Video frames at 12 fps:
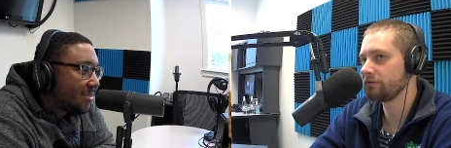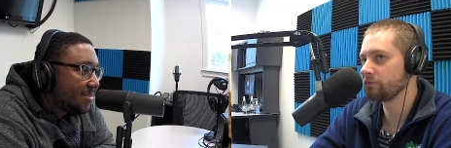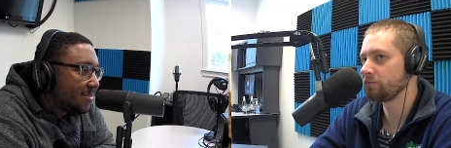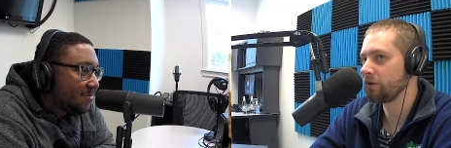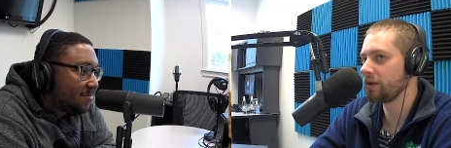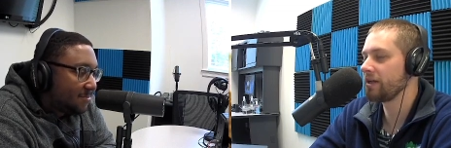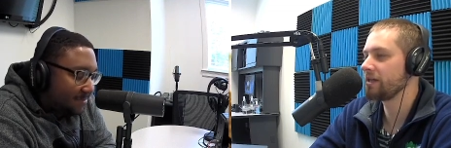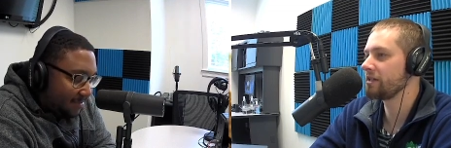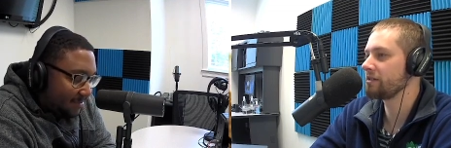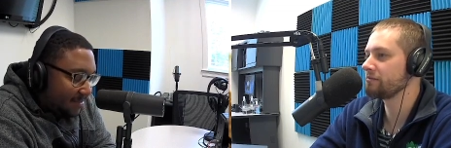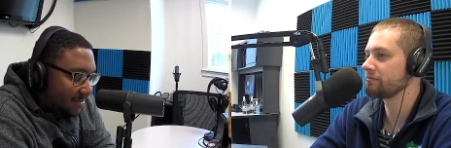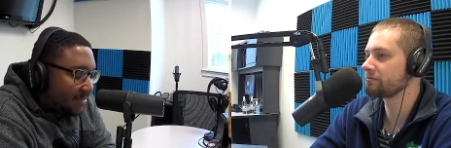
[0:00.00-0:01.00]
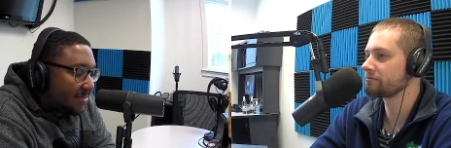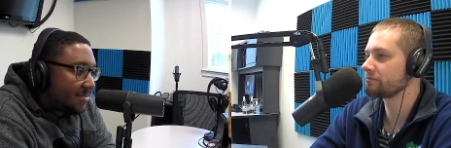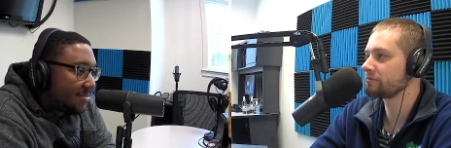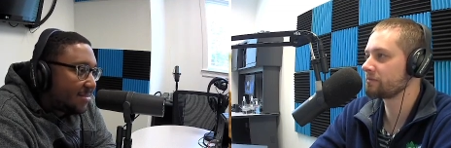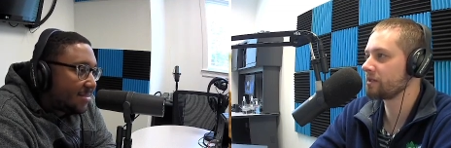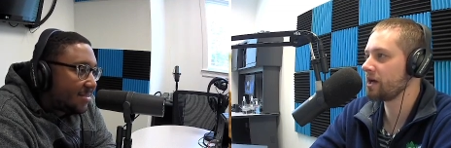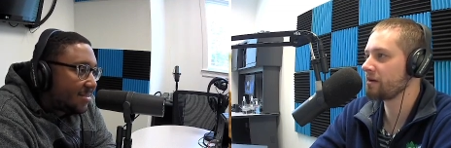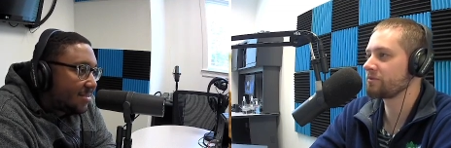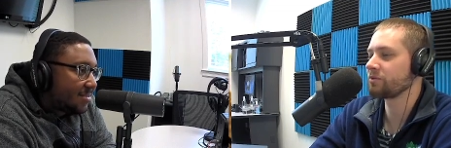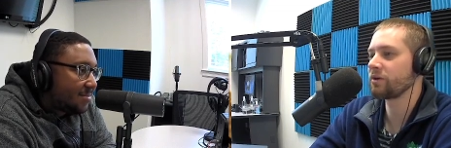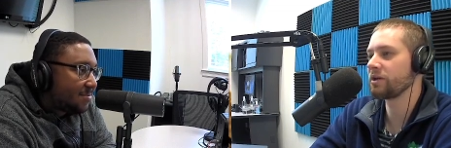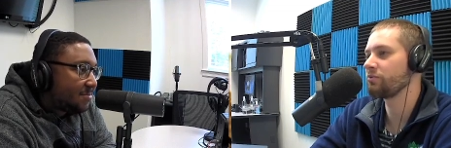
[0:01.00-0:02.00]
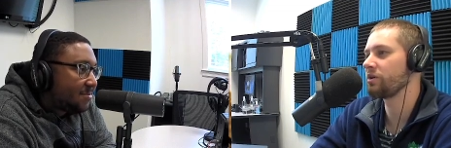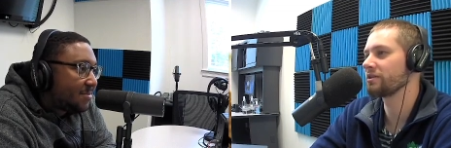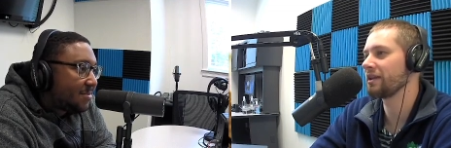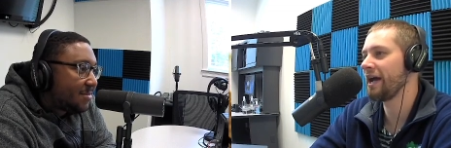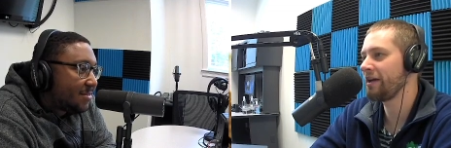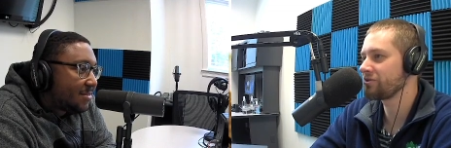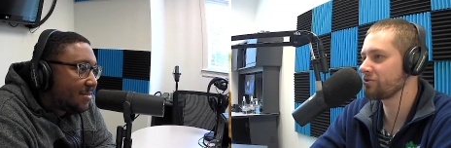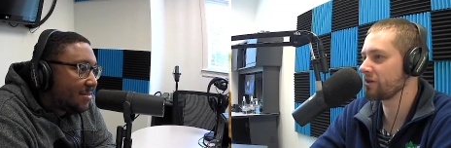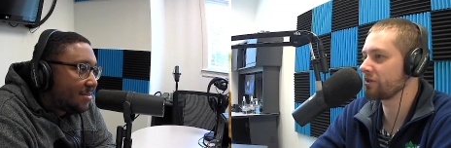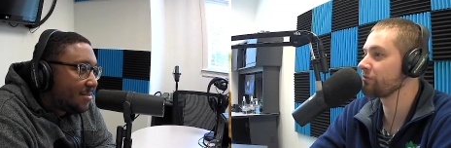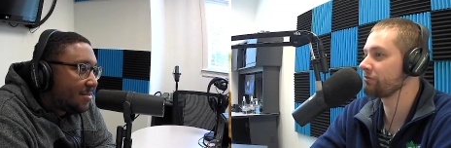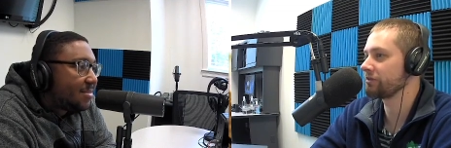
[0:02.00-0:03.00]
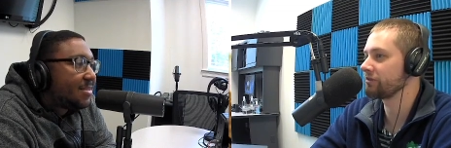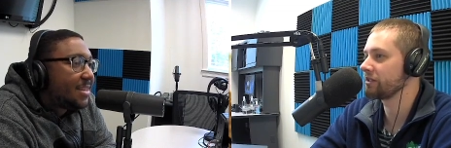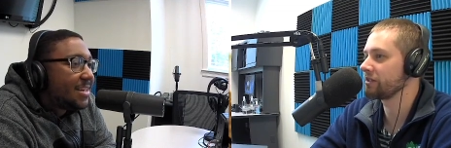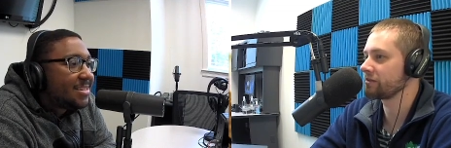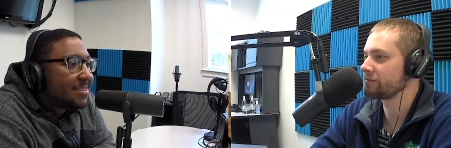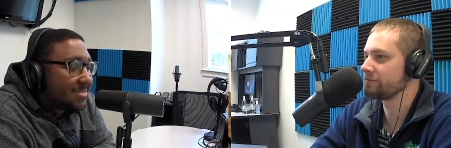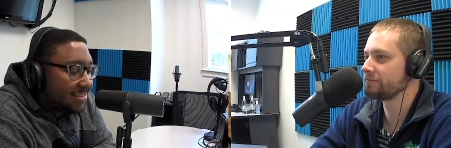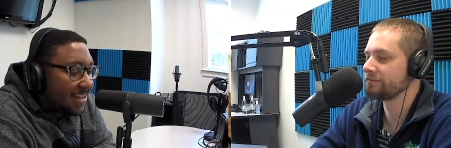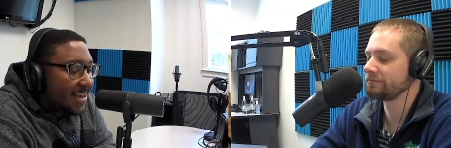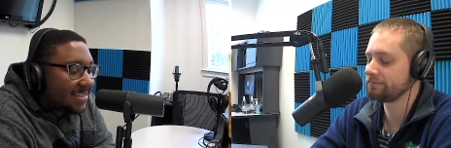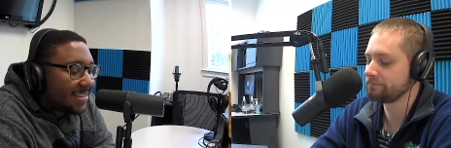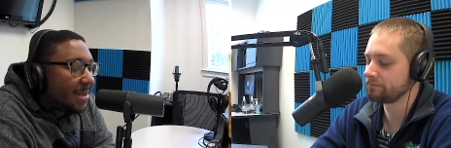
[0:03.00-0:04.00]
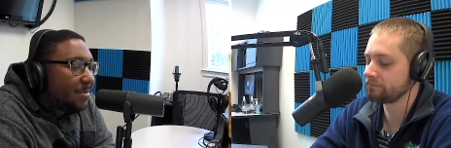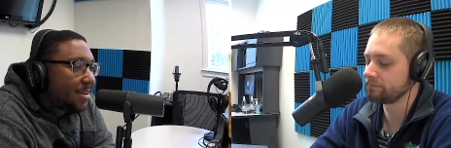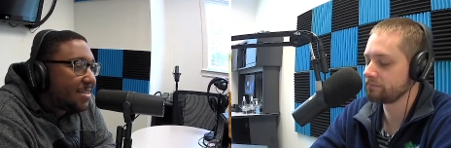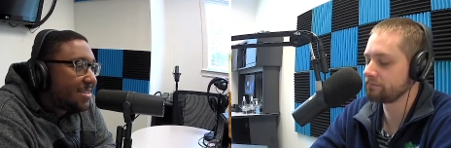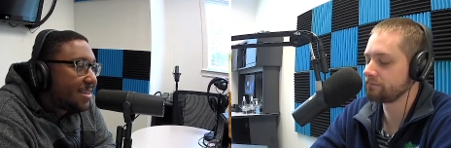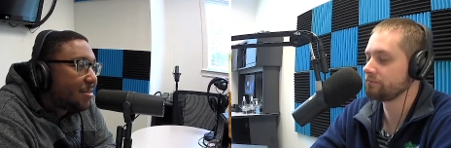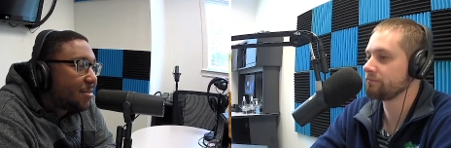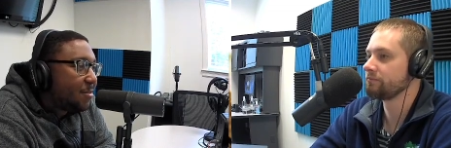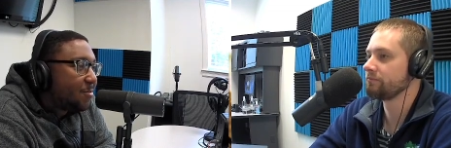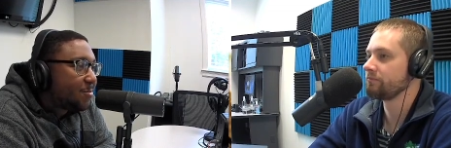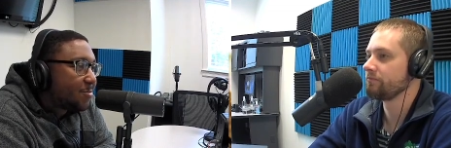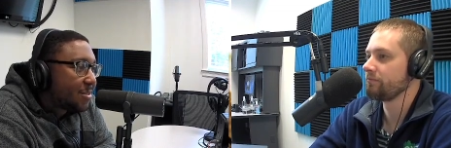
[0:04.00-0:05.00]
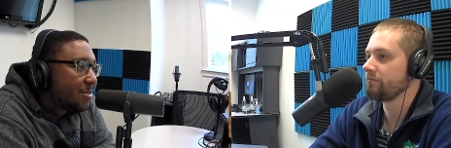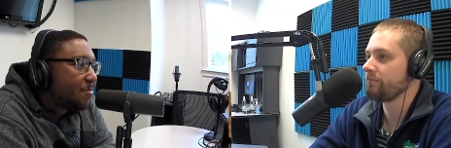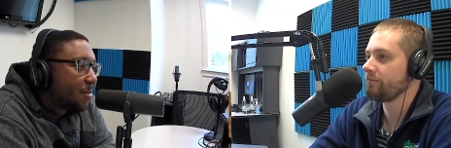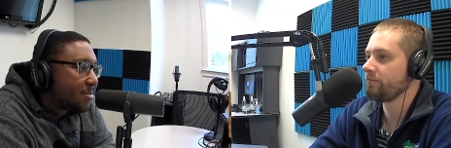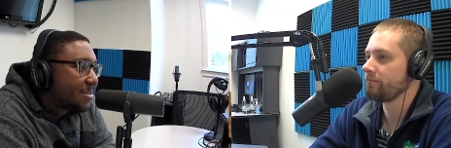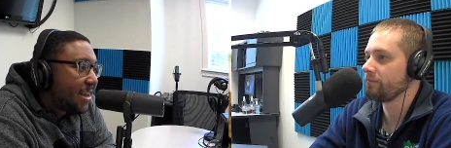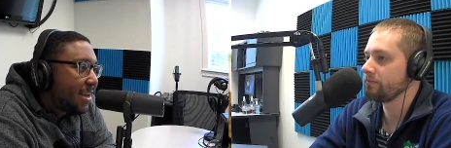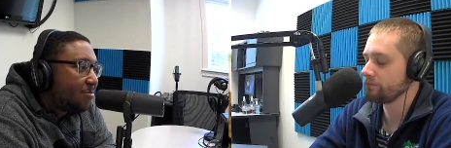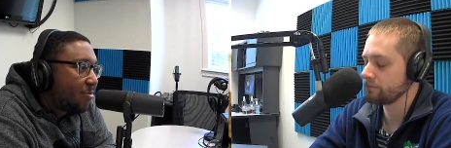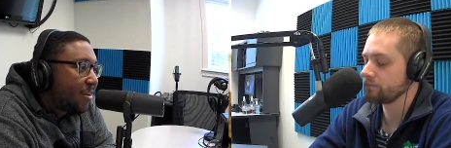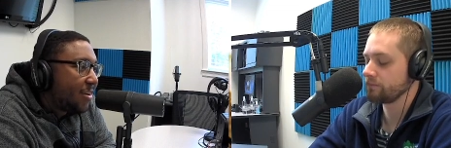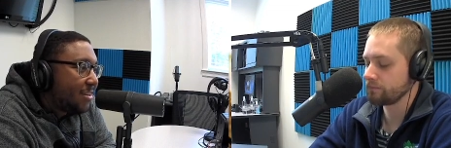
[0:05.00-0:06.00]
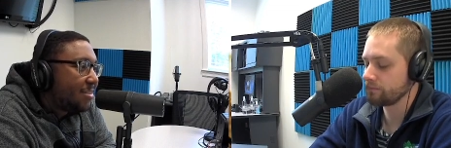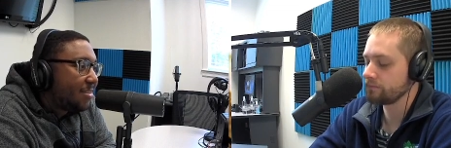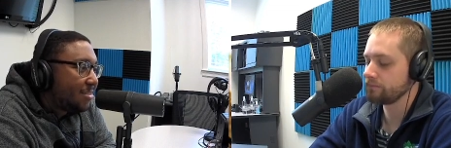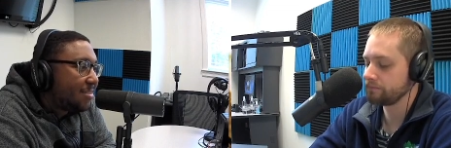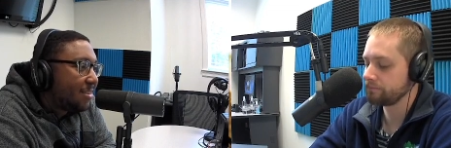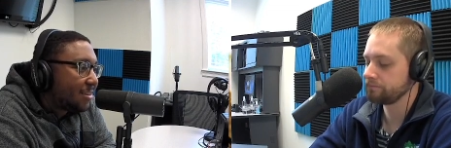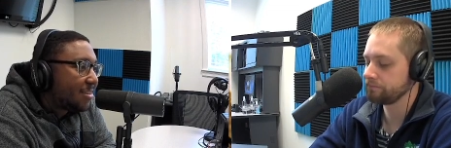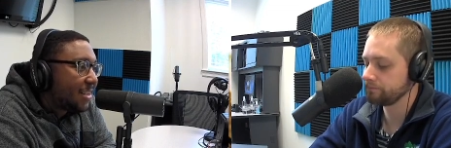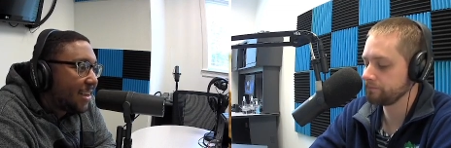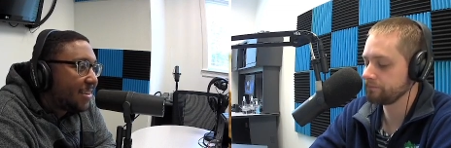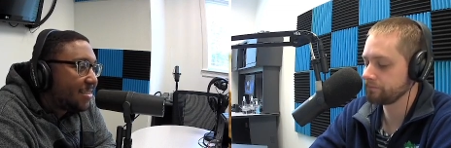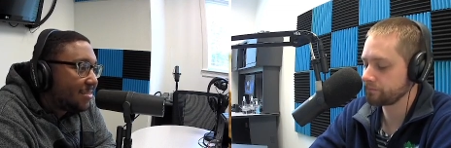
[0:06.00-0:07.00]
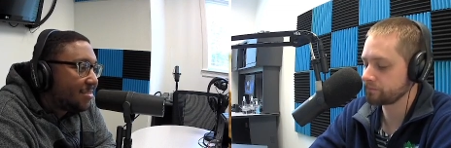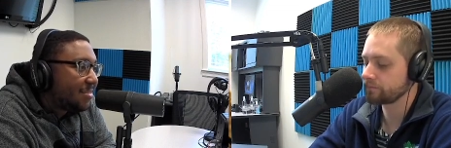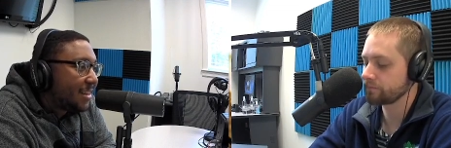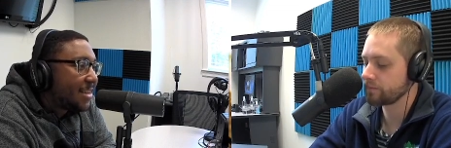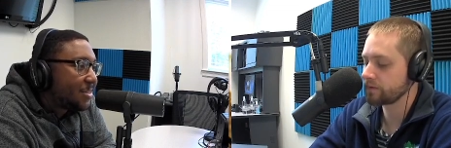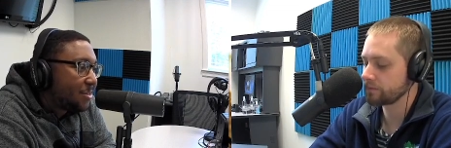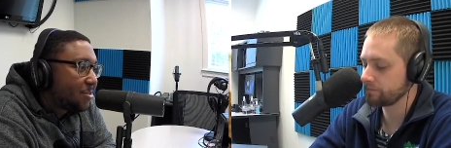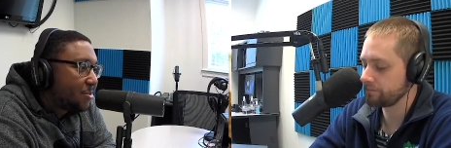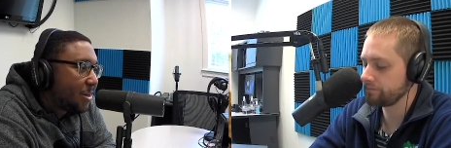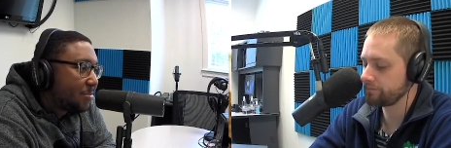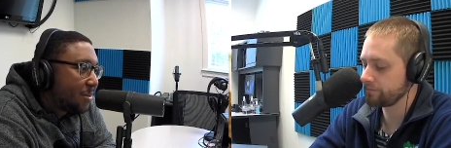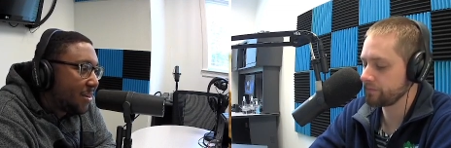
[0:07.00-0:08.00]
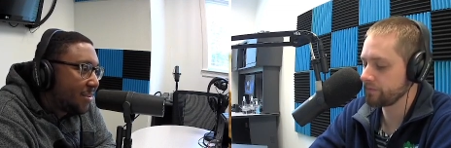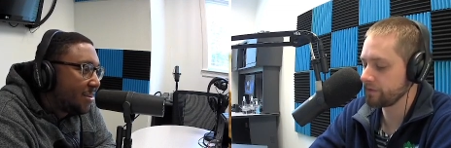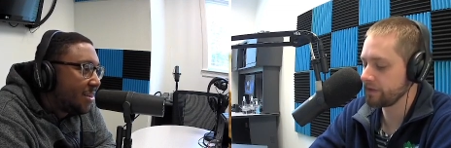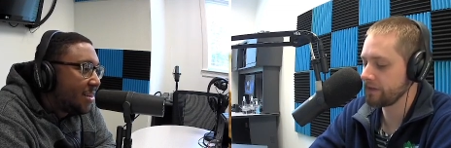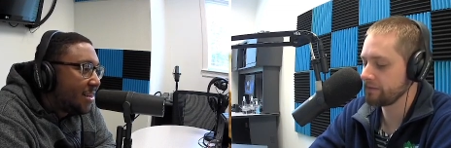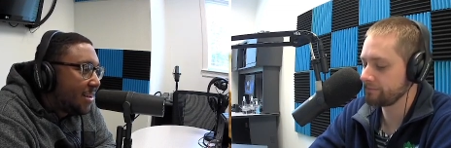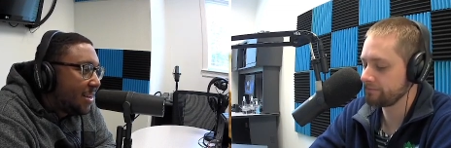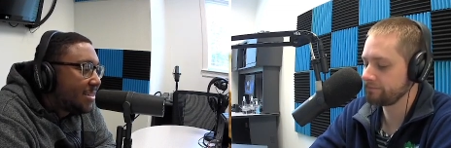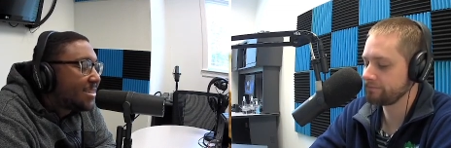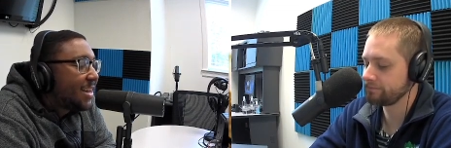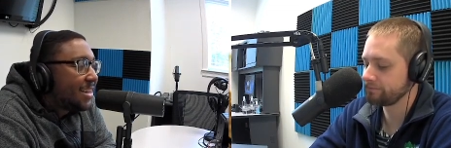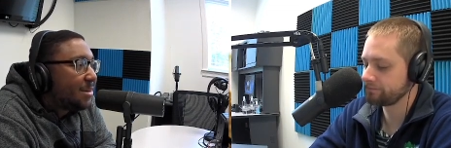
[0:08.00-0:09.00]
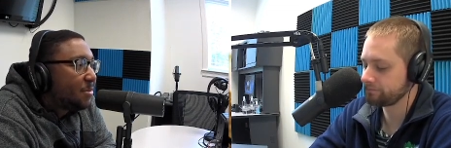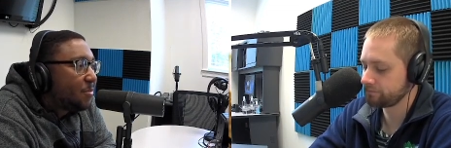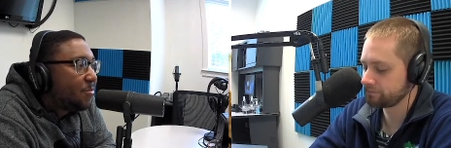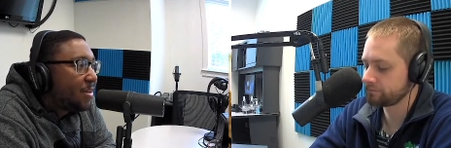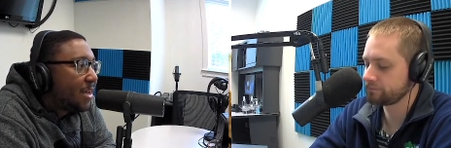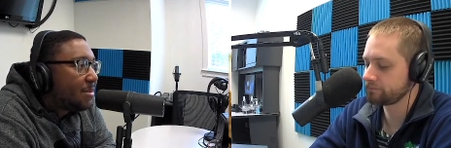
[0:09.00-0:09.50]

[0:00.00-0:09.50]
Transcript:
Speaker 1: even playing up to what he was last year. I don't feel like this
Speaker 2: last game against Syracuse was the first game where he looked like last year's Drake Maye. Yeah, it's taken him a few